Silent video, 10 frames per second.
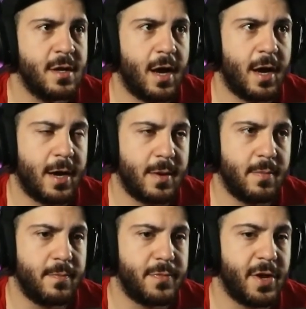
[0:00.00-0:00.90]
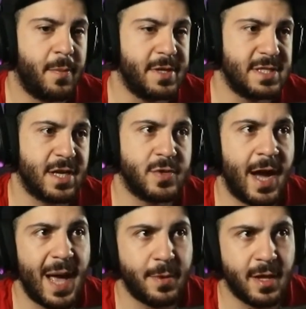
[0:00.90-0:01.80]
there are places like
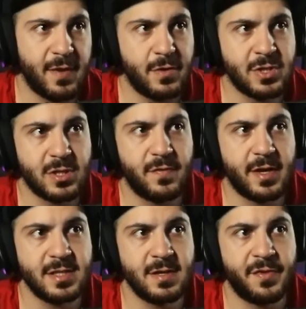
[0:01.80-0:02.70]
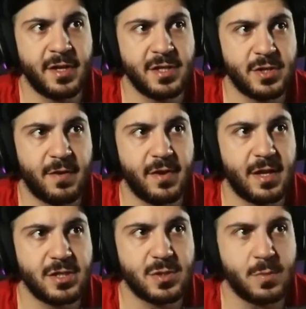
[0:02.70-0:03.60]
TryHack that give you certificates of things you have
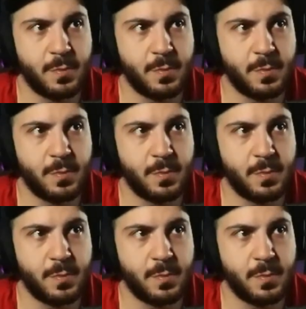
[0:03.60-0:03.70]
finished,